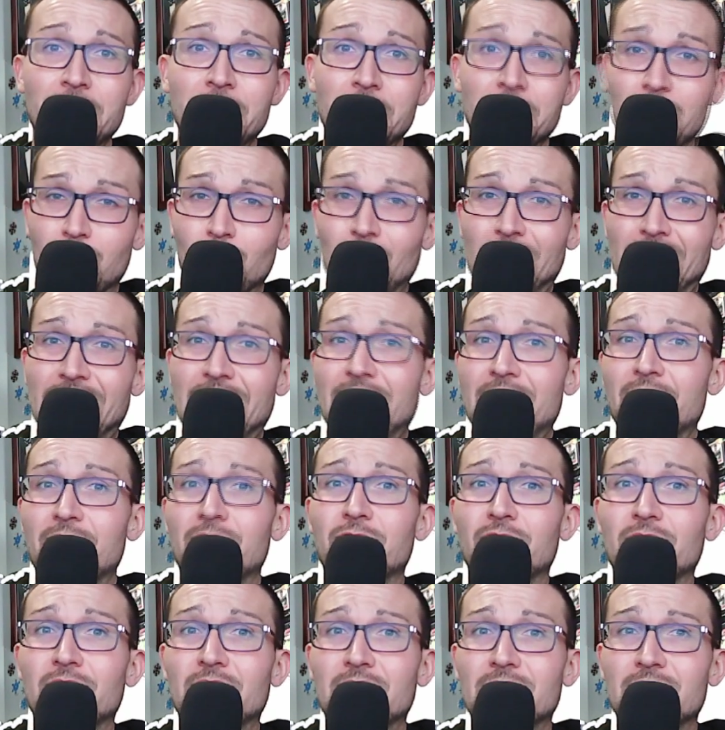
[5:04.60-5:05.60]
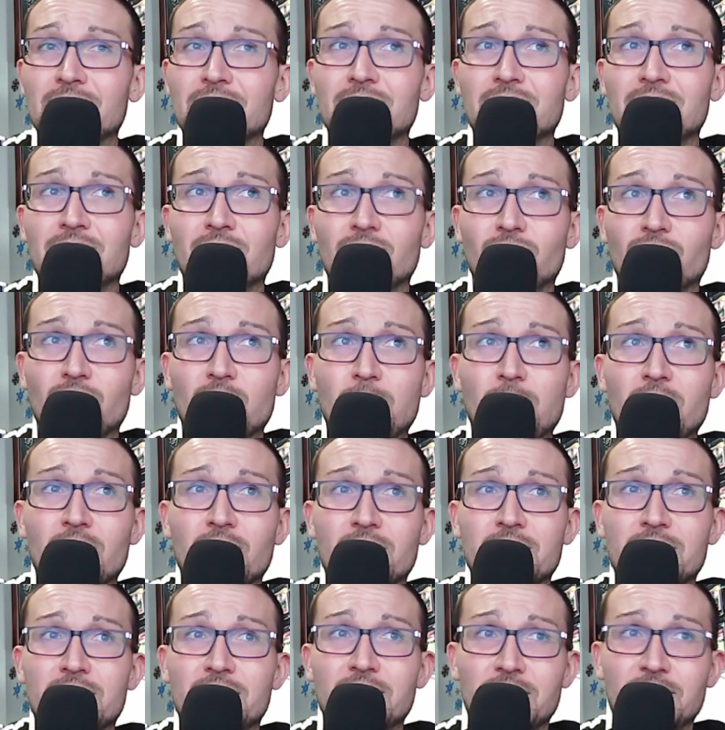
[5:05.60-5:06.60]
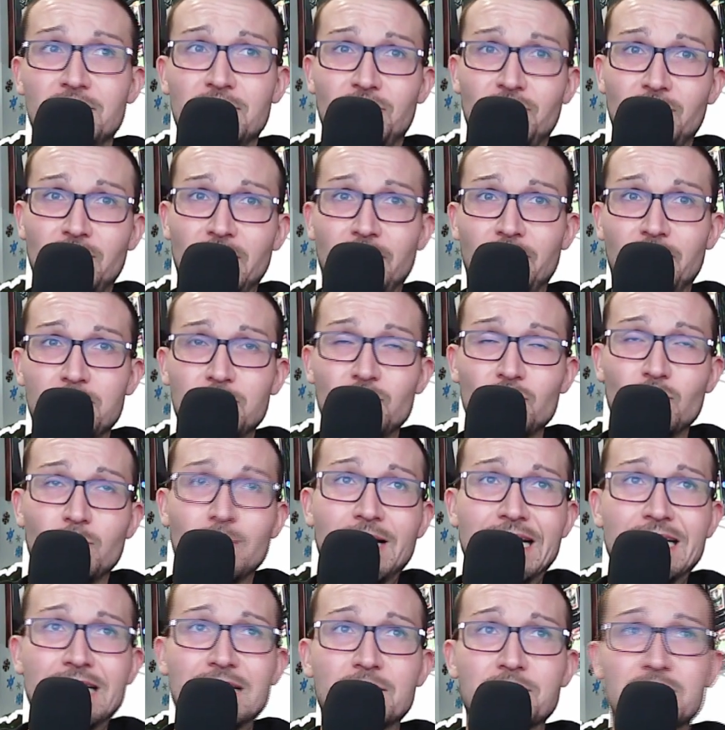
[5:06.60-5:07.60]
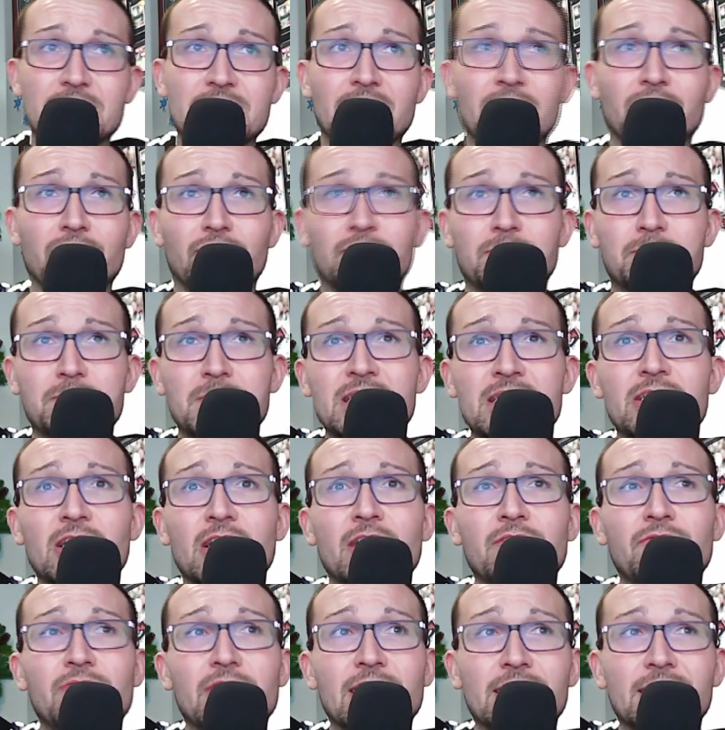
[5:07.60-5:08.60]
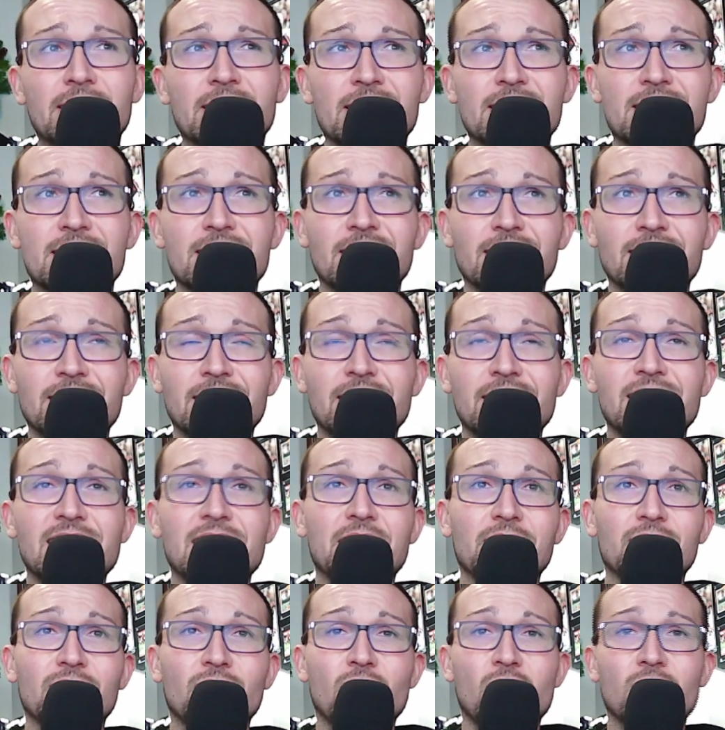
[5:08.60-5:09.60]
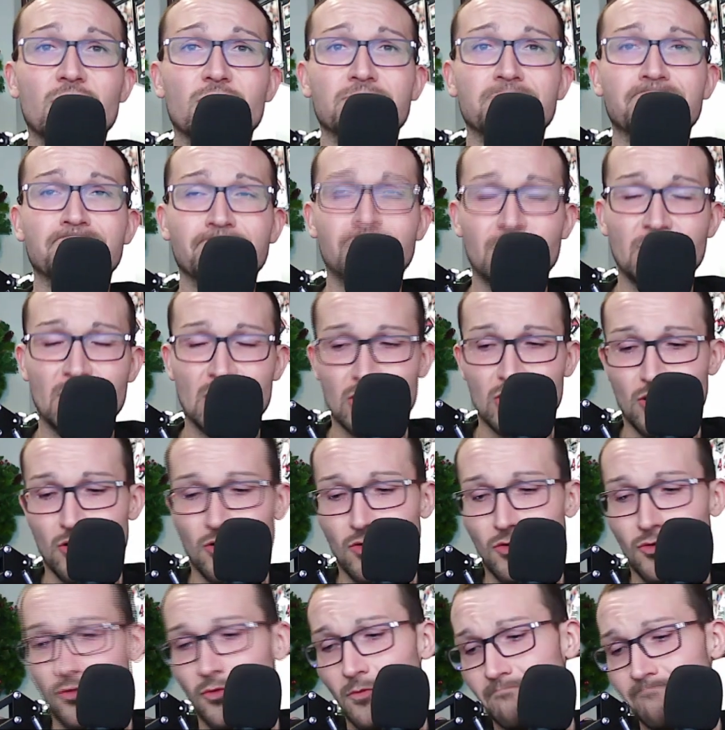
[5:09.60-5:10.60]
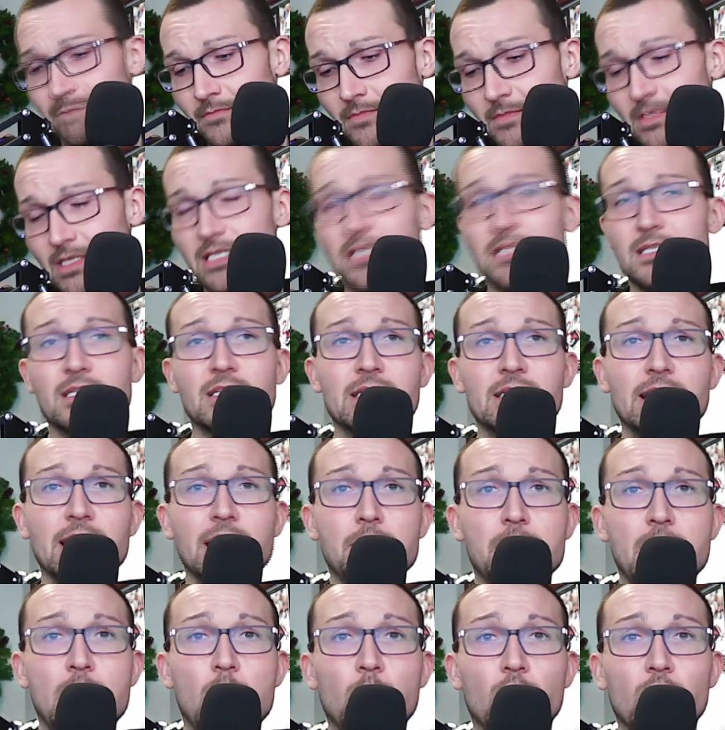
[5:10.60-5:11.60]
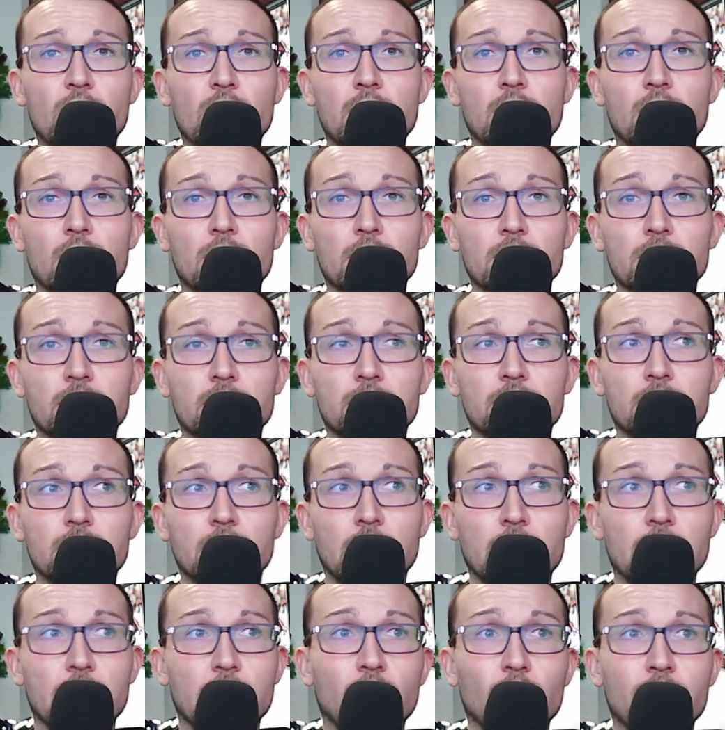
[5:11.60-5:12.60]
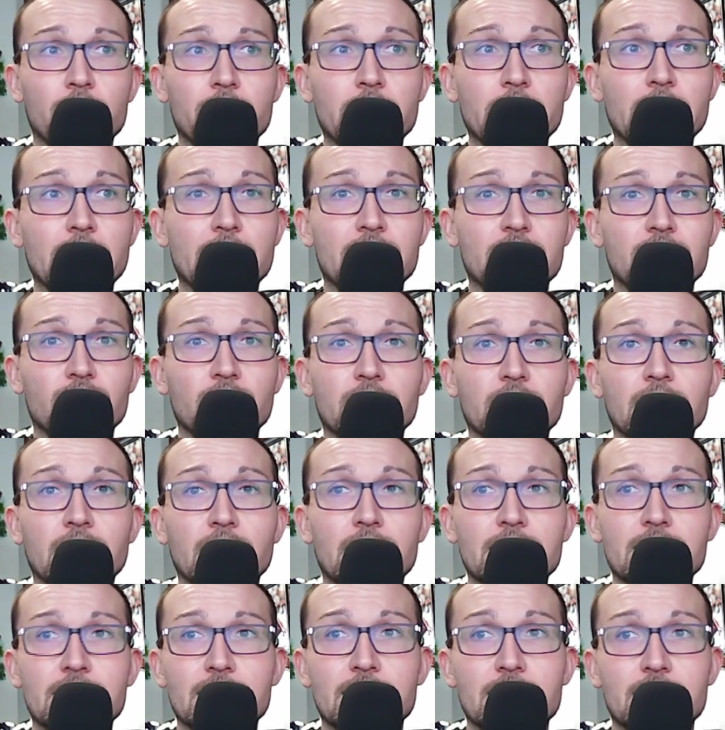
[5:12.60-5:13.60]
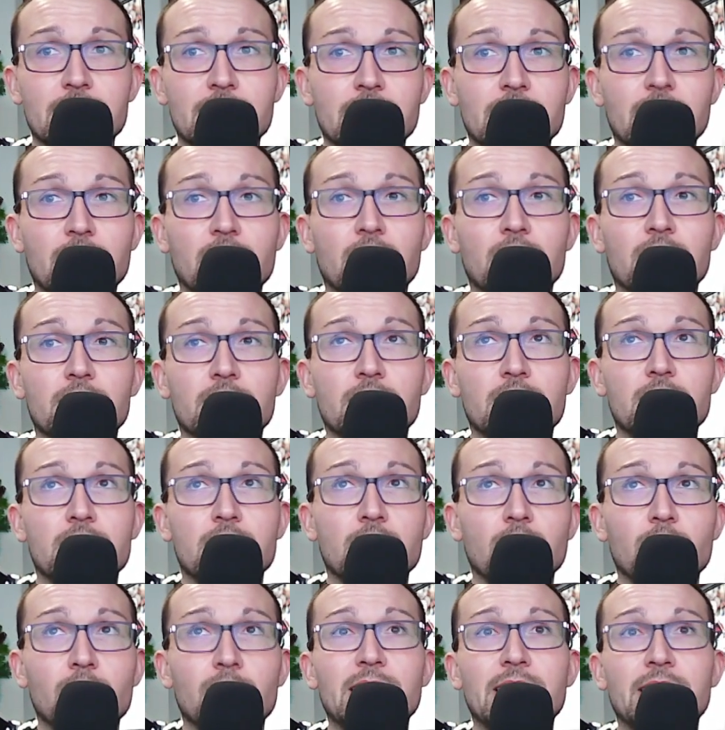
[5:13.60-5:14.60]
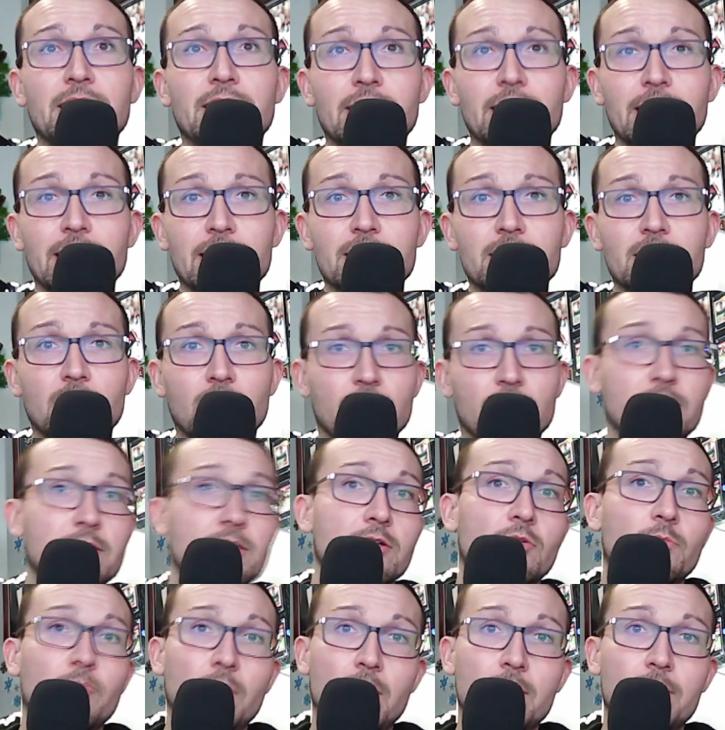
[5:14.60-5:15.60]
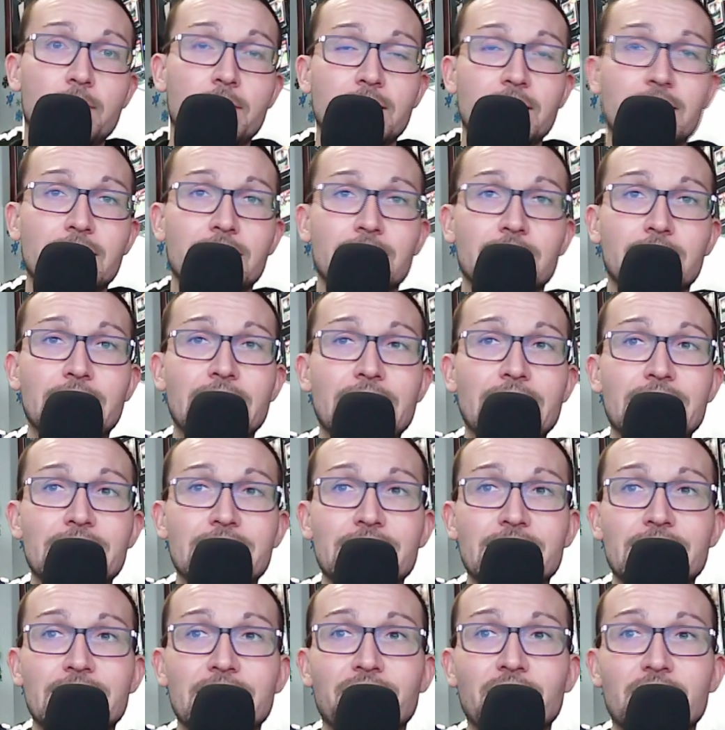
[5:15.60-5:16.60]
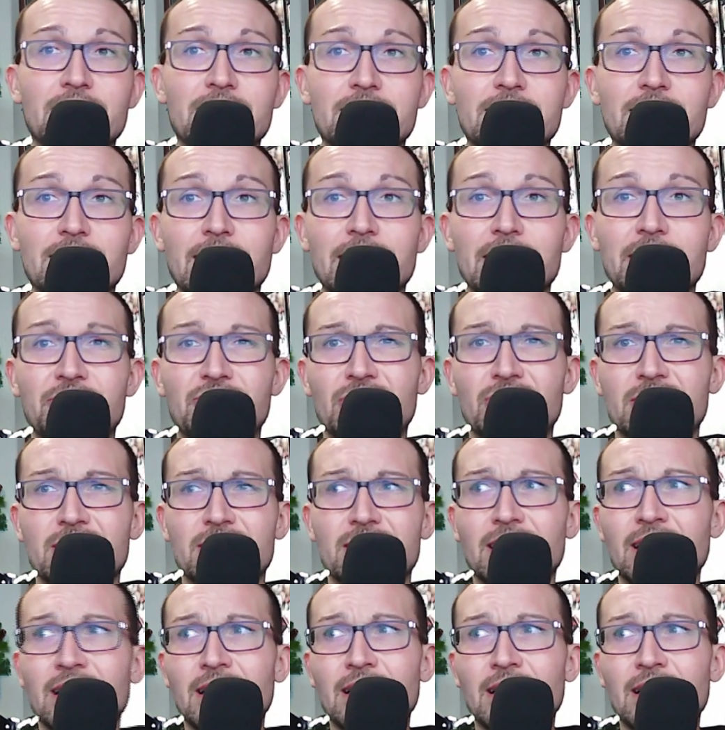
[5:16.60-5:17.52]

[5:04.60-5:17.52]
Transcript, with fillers: We have remarks straight from Joe Biden himself. He's confident his son did nothing wrong. So, this is going to get memory hold. I hope you guys realize this. There are so many things, all the Obama gate investigations